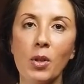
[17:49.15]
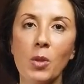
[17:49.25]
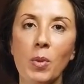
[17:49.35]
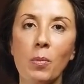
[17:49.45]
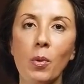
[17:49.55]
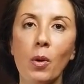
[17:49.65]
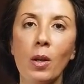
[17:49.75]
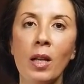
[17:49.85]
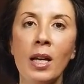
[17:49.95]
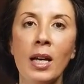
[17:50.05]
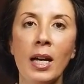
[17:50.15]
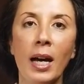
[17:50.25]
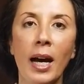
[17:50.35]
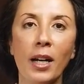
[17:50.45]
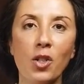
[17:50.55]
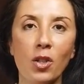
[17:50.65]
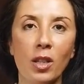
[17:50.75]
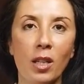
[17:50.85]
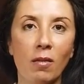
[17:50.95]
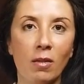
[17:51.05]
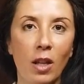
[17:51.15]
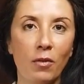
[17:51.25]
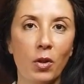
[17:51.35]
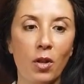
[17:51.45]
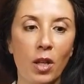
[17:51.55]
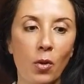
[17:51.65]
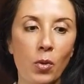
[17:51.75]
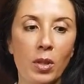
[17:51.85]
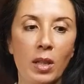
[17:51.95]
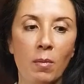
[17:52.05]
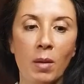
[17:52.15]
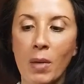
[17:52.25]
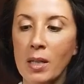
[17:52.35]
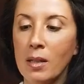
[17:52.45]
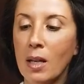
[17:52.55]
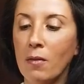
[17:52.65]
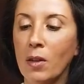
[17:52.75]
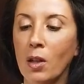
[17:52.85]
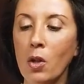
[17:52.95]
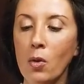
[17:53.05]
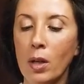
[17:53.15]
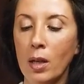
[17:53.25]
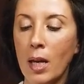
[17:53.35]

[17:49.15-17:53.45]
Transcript: Most people actually love to reuse them, and myself included.